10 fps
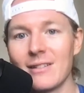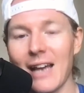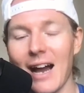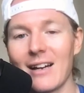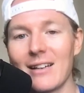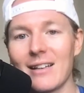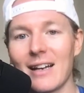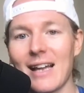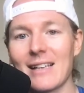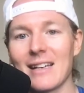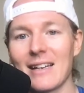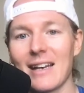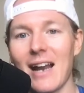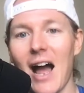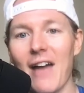Yeah, let that sink
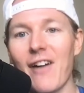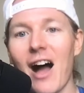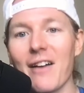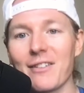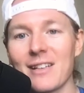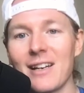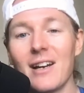in. High fives.